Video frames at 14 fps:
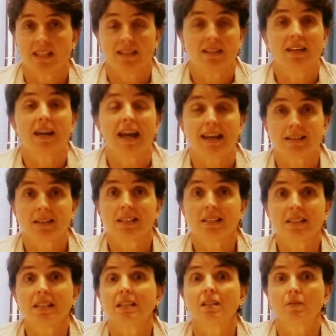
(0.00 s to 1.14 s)
the athlete
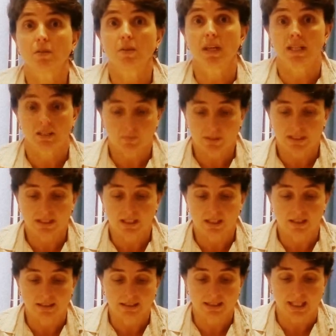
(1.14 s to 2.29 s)
needed for that
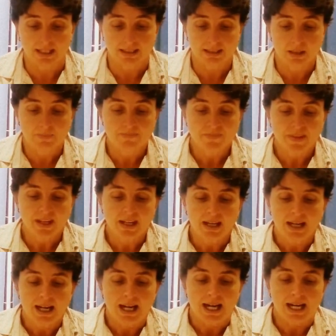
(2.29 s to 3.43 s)
particular test?
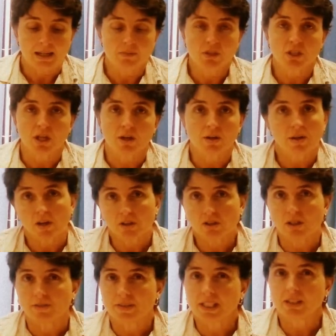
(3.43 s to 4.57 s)
So those
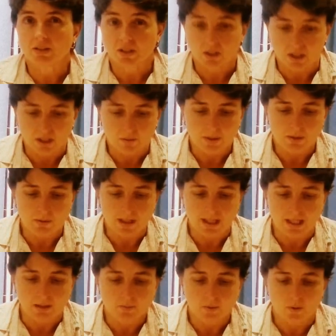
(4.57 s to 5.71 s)
soft skills are going to be
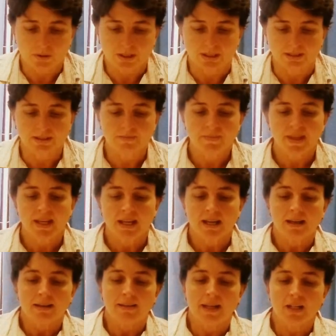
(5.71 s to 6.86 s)
really important.
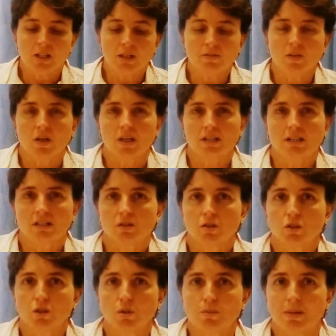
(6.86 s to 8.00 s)
Then you've got
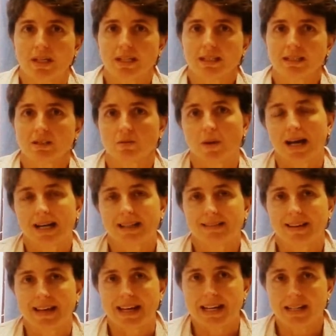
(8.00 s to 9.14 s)
2 minutes right at
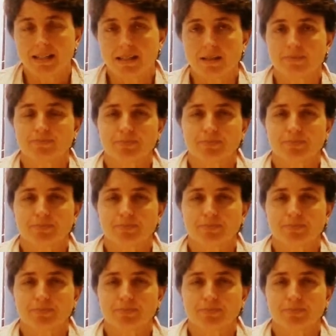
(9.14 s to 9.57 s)
the end.